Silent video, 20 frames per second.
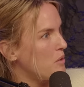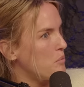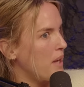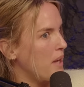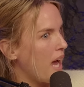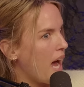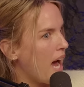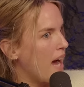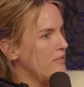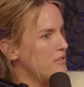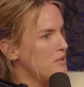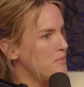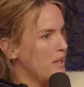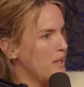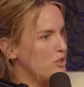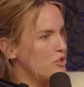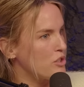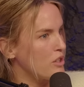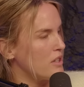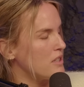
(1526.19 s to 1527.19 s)
we have to
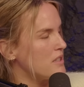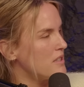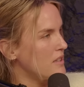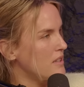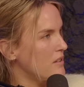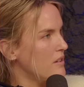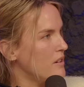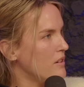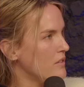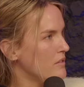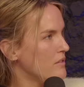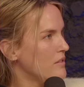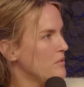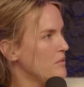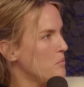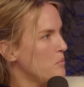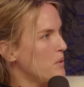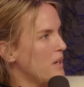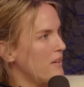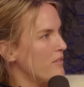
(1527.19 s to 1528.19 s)
make sure it's either
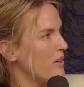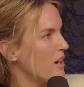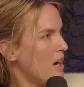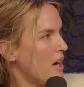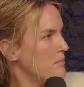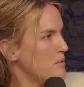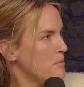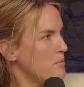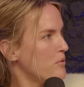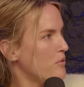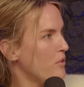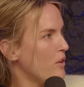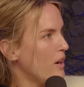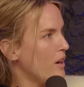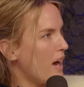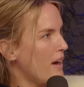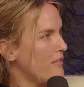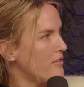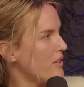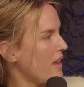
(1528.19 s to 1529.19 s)
whatever comes before or
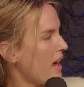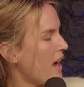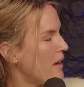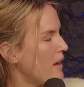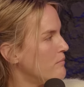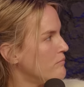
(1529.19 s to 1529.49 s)
after that.